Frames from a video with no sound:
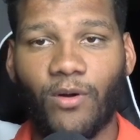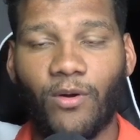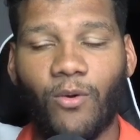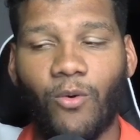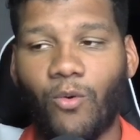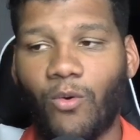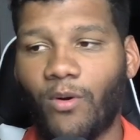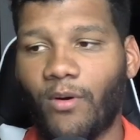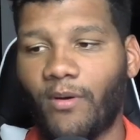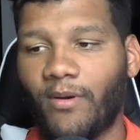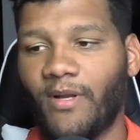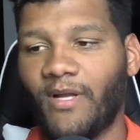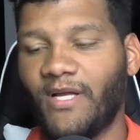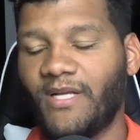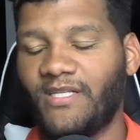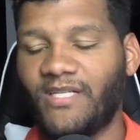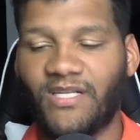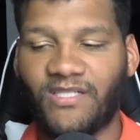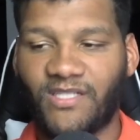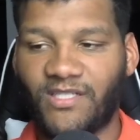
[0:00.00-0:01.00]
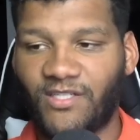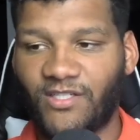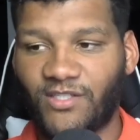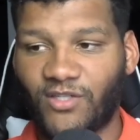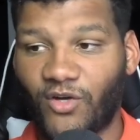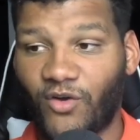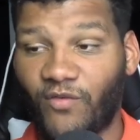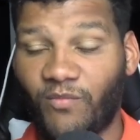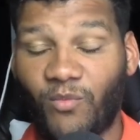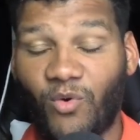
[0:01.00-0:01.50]
or does it
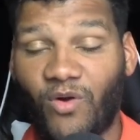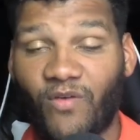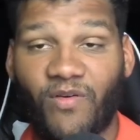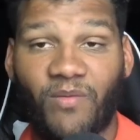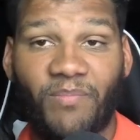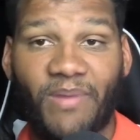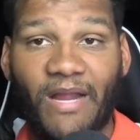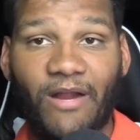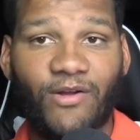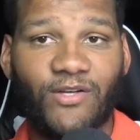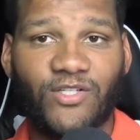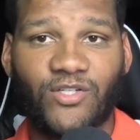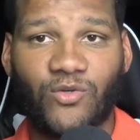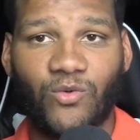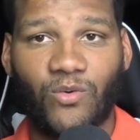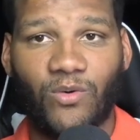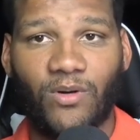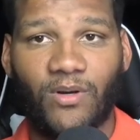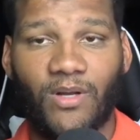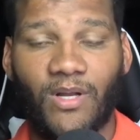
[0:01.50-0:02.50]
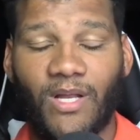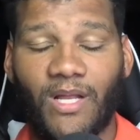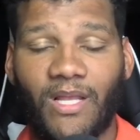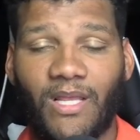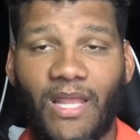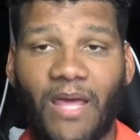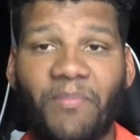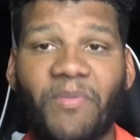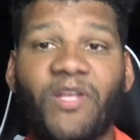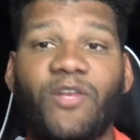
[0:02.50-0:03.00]
deserve more of a bearish score?
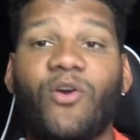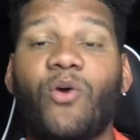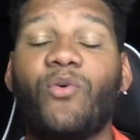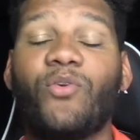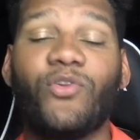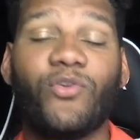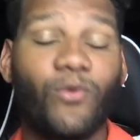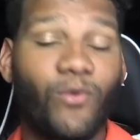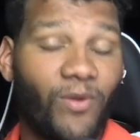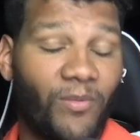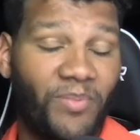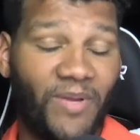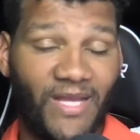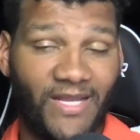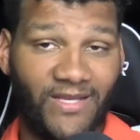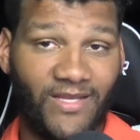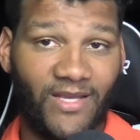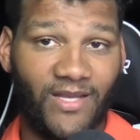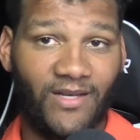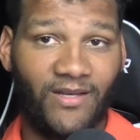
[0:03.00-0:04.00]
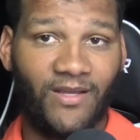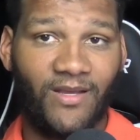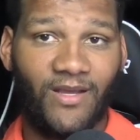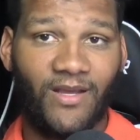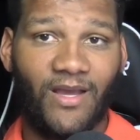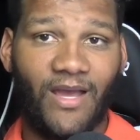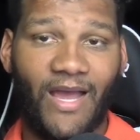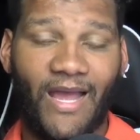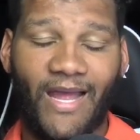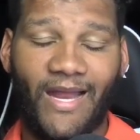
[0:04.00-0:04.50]
Let me know your opinion.
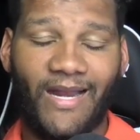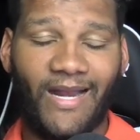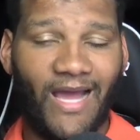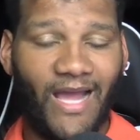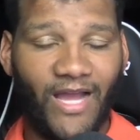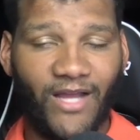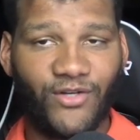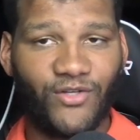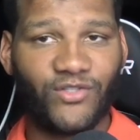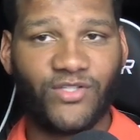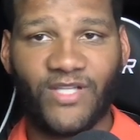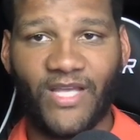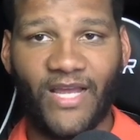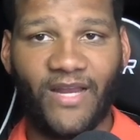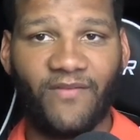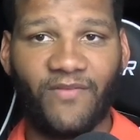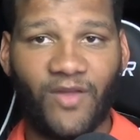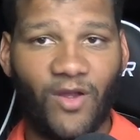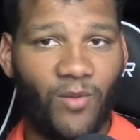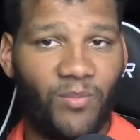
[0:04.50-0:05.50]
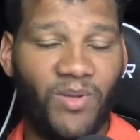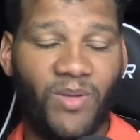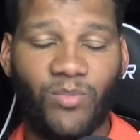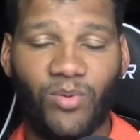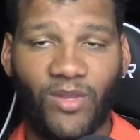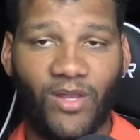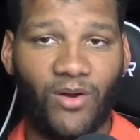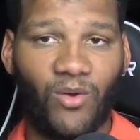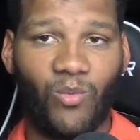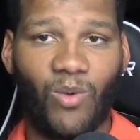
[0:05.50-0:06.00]
And I understand if there are people
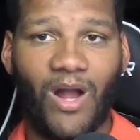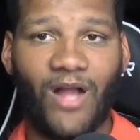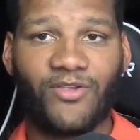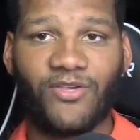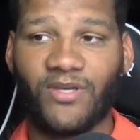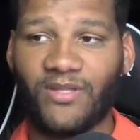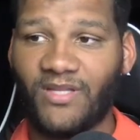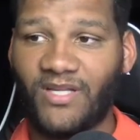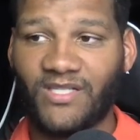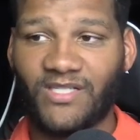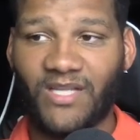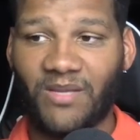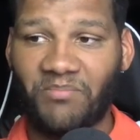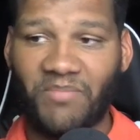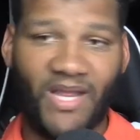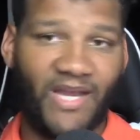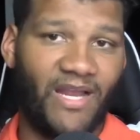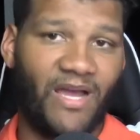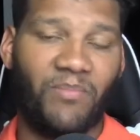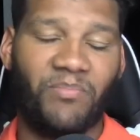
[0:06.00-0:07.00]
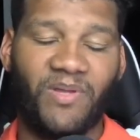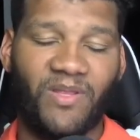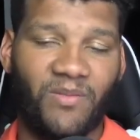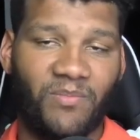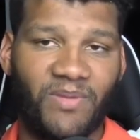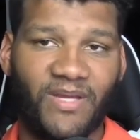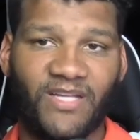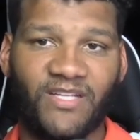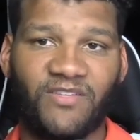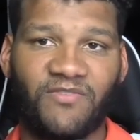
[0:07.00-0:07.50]
that are watching this that may not be the
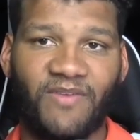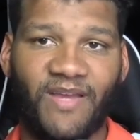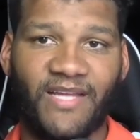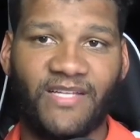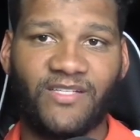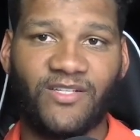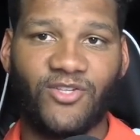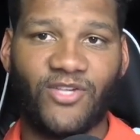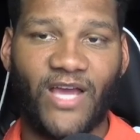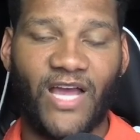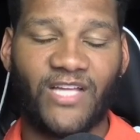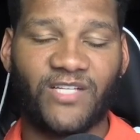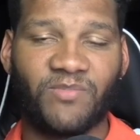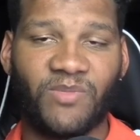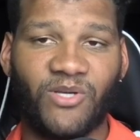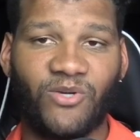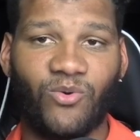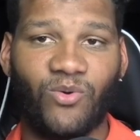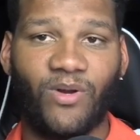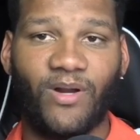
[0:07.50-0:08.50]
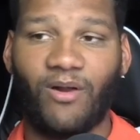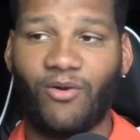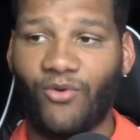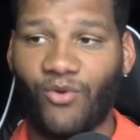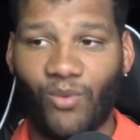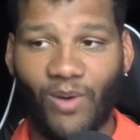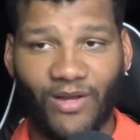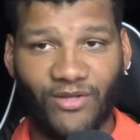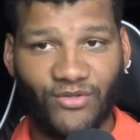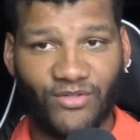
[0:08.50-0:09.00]
biggest fans of Jasmy Coin. I don't know
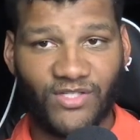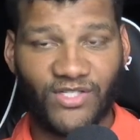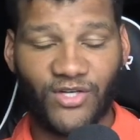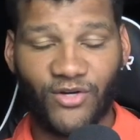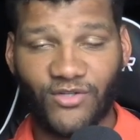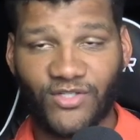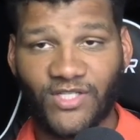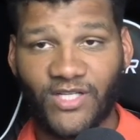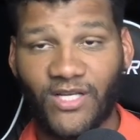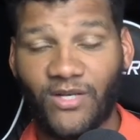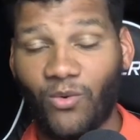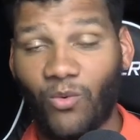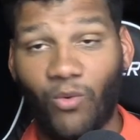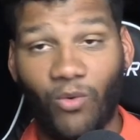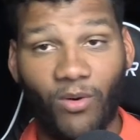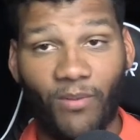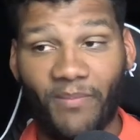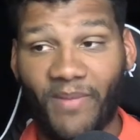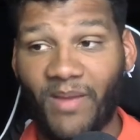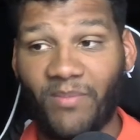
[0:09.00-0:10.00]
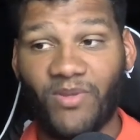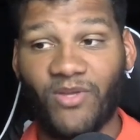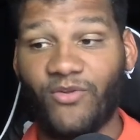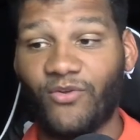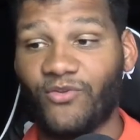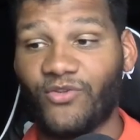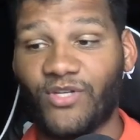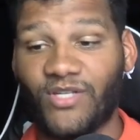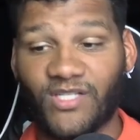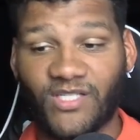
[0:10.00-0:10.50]
why you searched it, or maybe you're
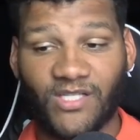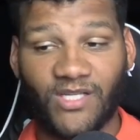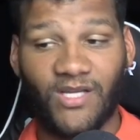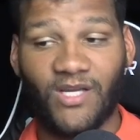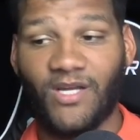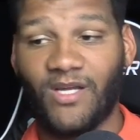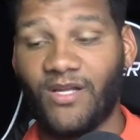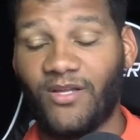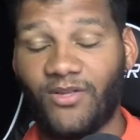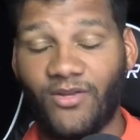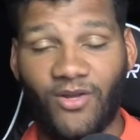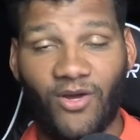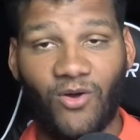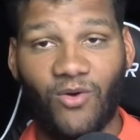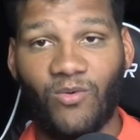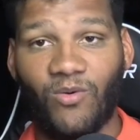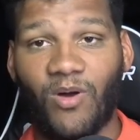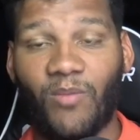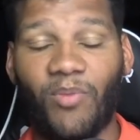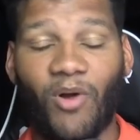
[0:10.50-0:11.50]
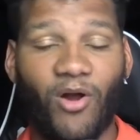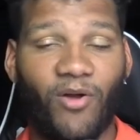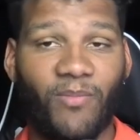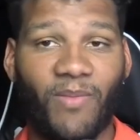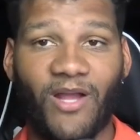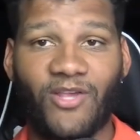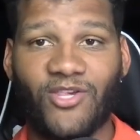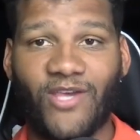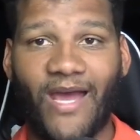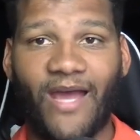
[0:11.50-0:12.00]
just you know a part of my
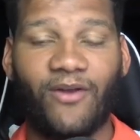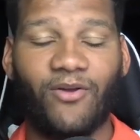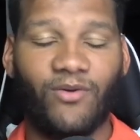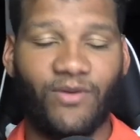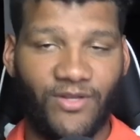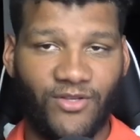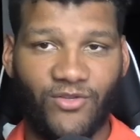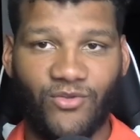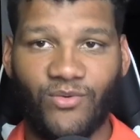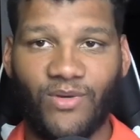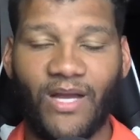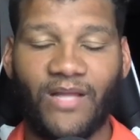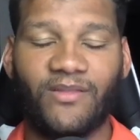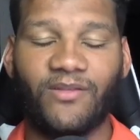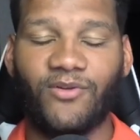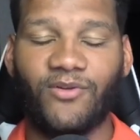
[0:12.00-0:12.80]
channel and you got the